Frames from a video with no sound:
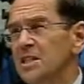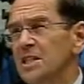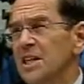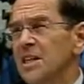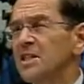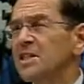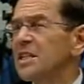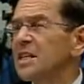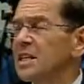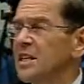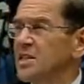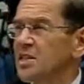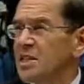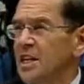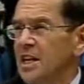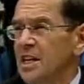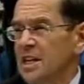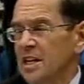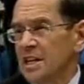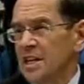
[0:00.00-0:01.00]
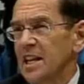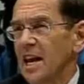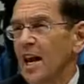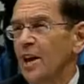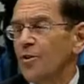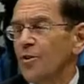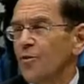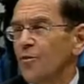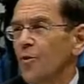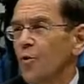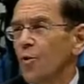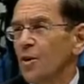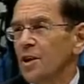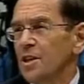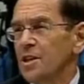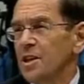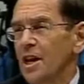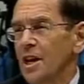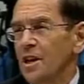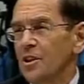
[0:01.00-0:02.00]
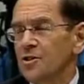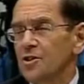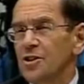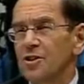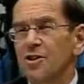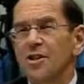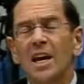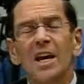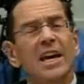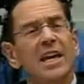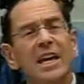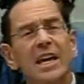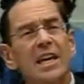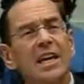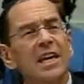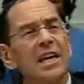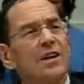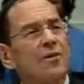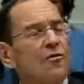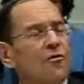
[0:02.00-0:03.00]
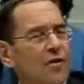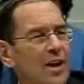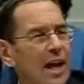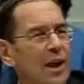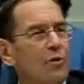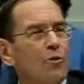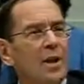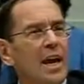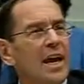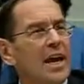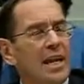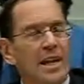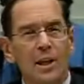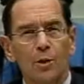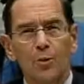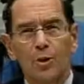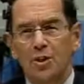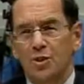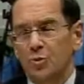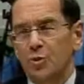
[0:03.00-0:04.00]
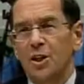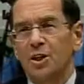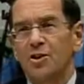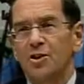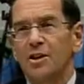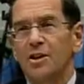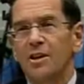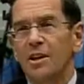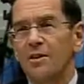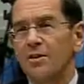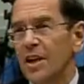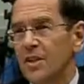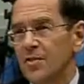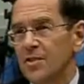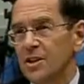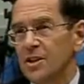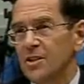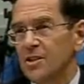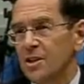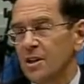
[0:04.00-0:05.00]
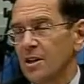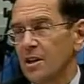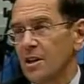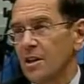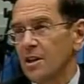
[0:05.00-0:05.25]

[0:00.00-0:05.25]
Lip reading: says he's seeking to gather foreign intelligence, he can flout any restriction that this